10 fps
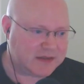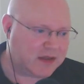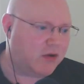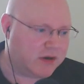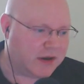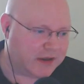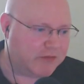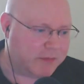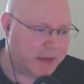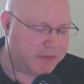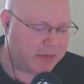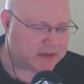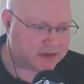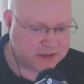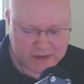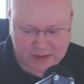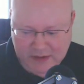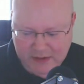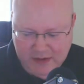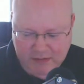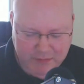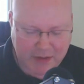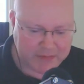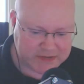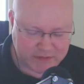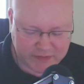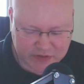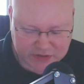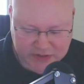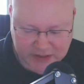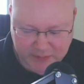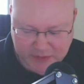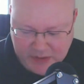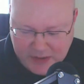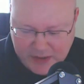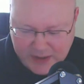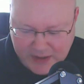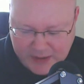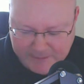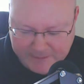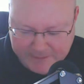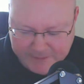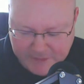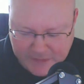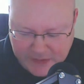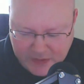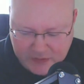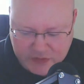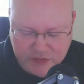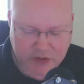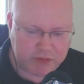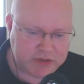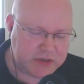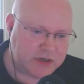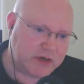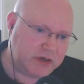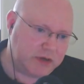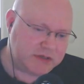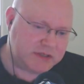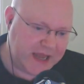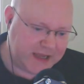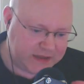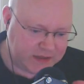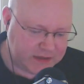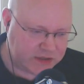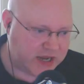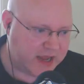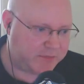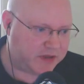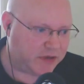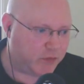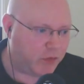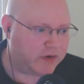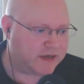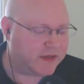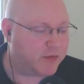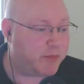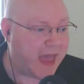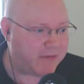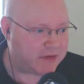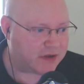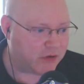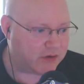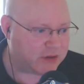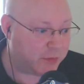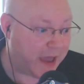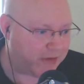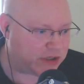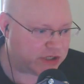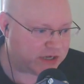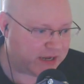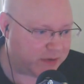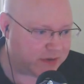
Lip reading: call it like it remembers. It remembers the original shape. So you would take the shape that you wanted, they call it the parent shape,